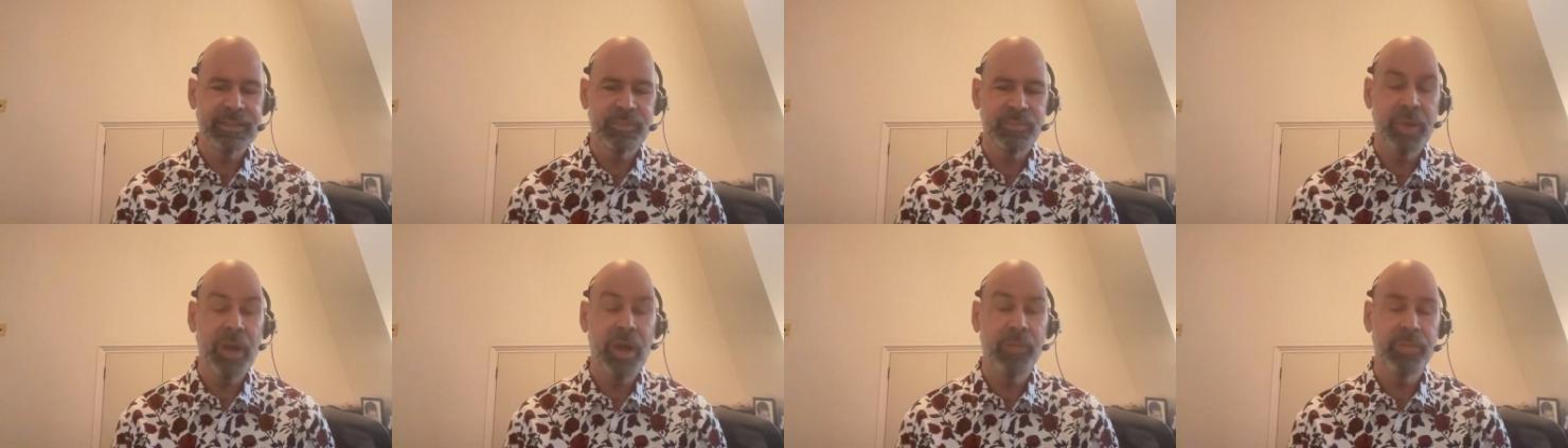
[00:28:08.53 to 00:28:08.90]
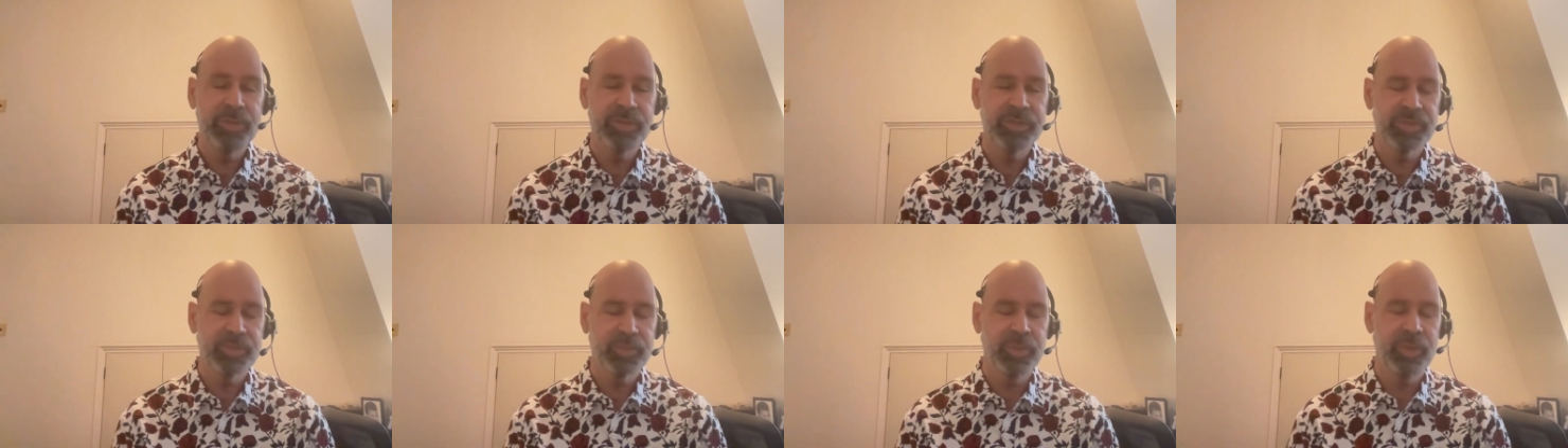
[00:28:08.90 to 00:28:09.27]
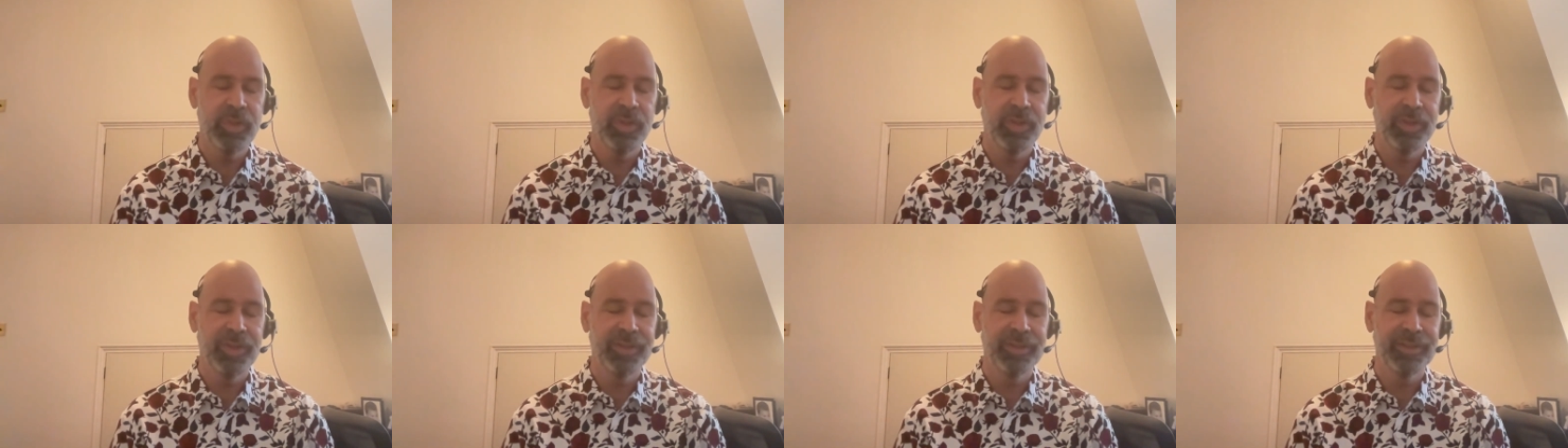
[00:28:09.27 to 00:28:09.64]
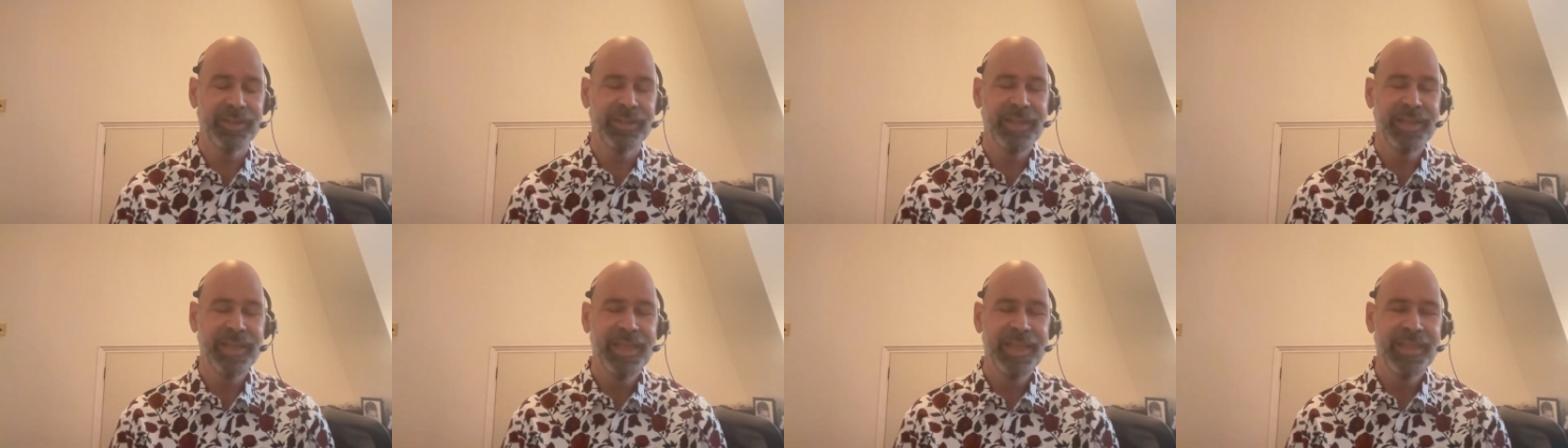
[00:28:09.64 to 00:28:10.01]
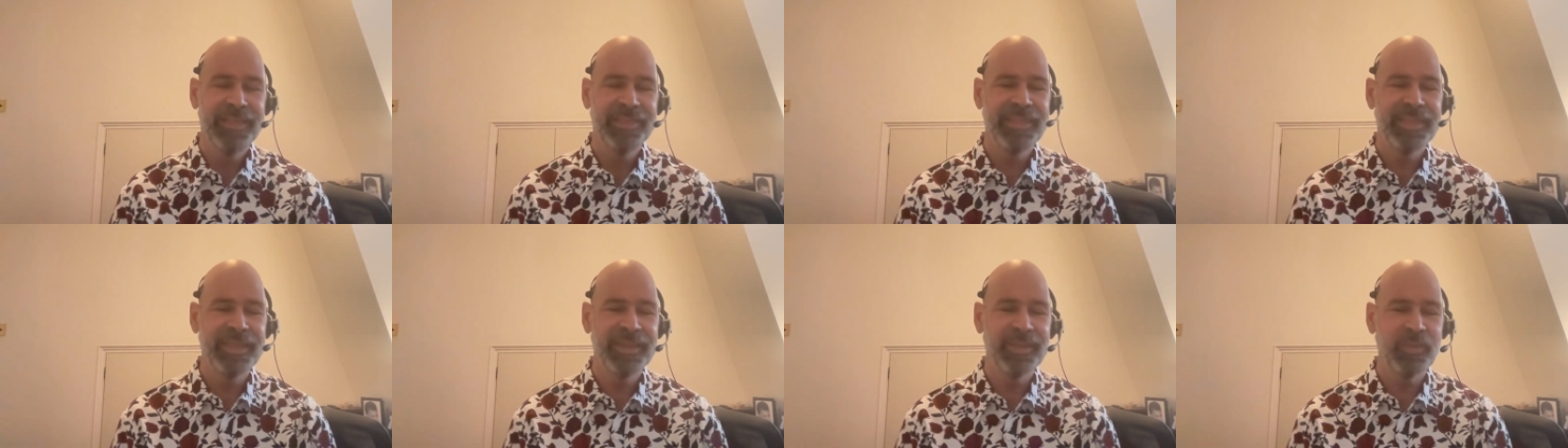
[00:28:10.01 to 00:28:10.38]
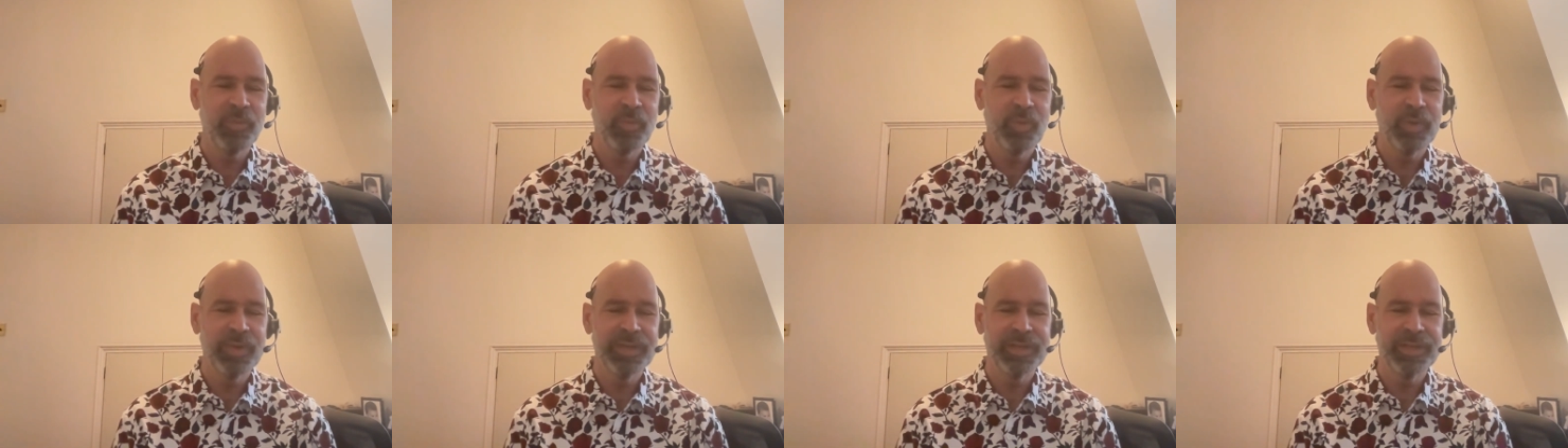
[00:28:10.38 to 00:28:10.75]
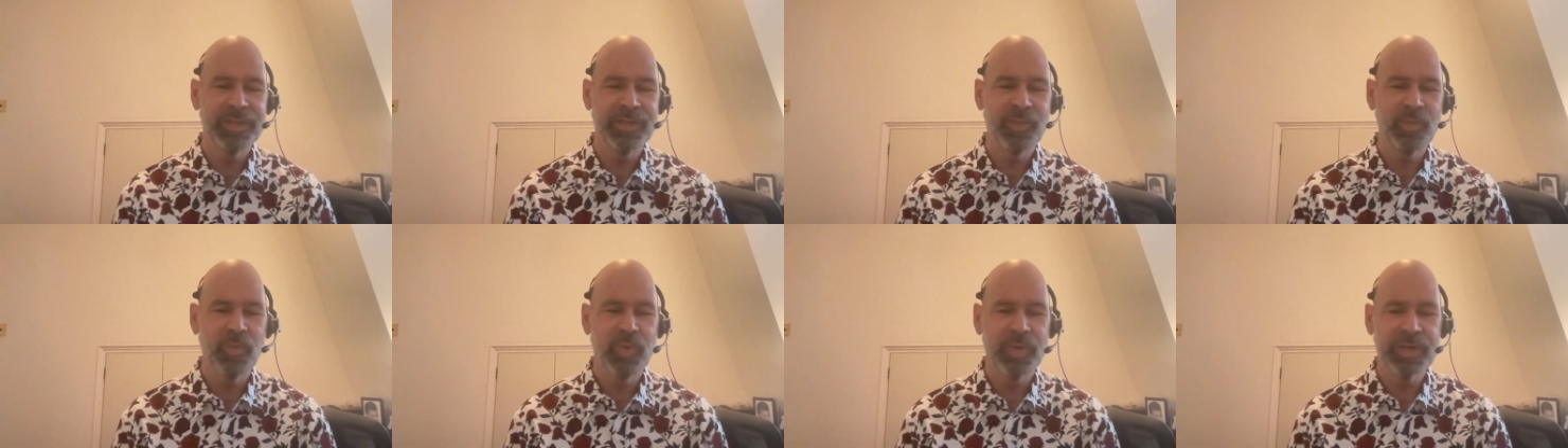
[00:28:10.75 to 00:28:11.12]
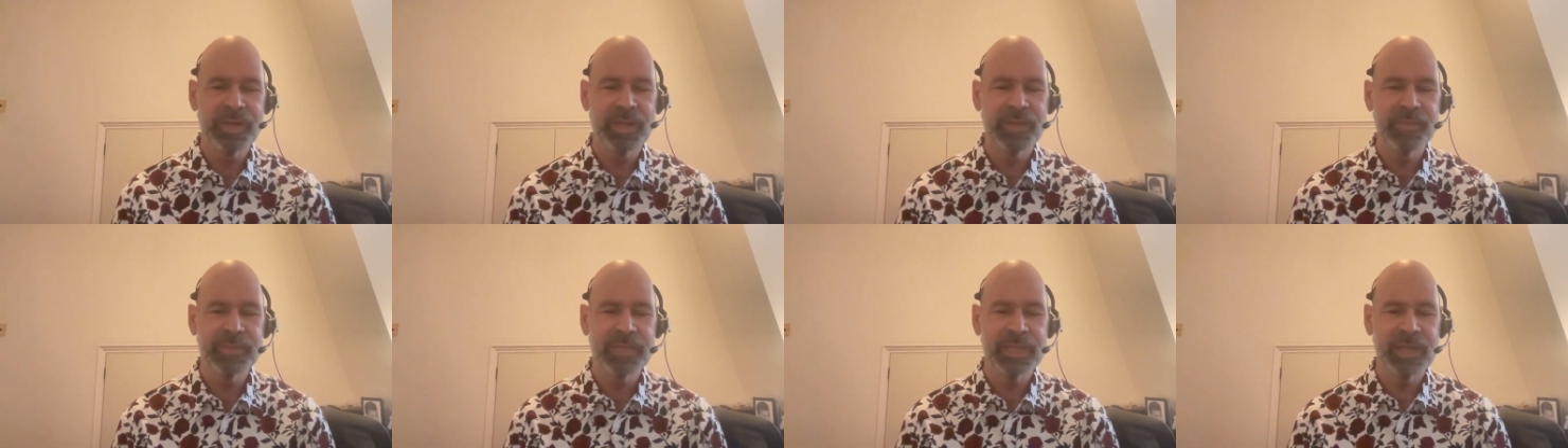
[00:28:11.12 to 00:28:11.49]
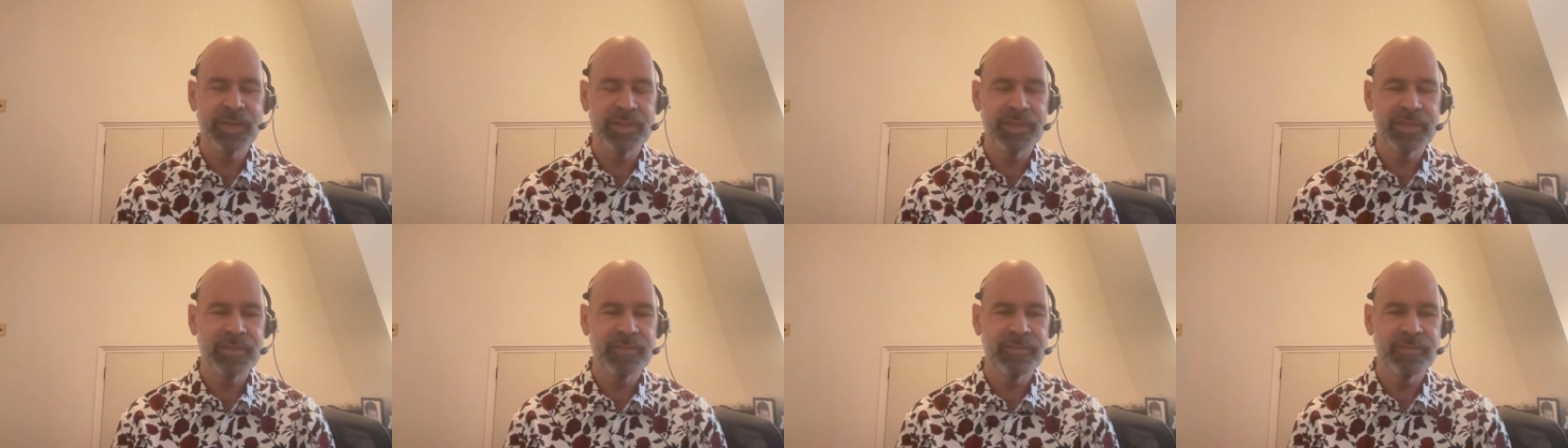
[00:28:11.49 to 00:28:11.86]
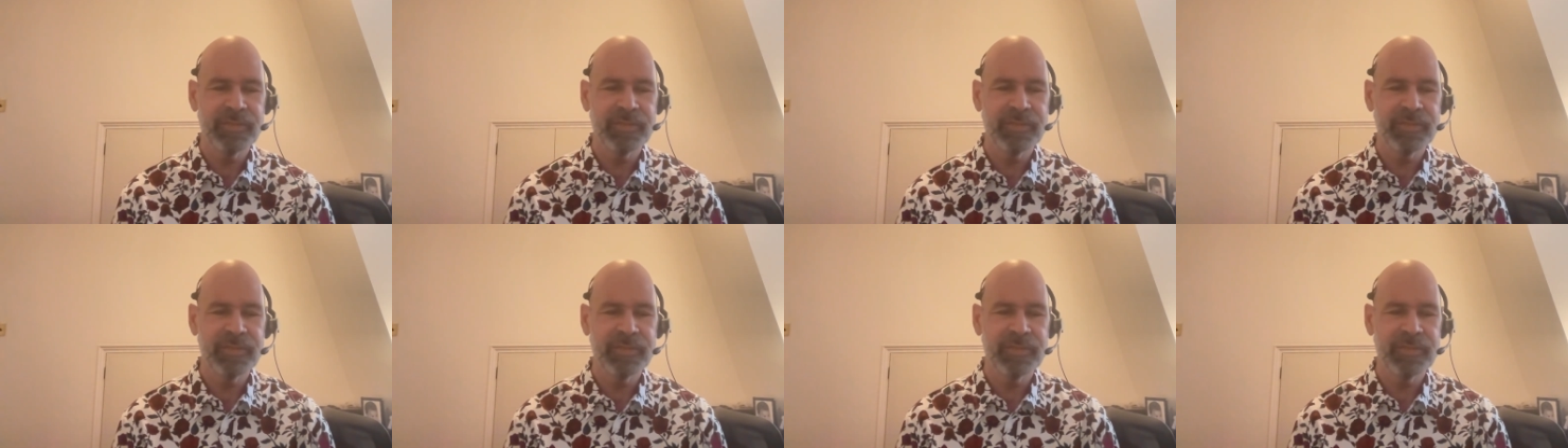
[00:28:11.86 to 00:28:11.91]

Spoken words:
publishable than what comes out at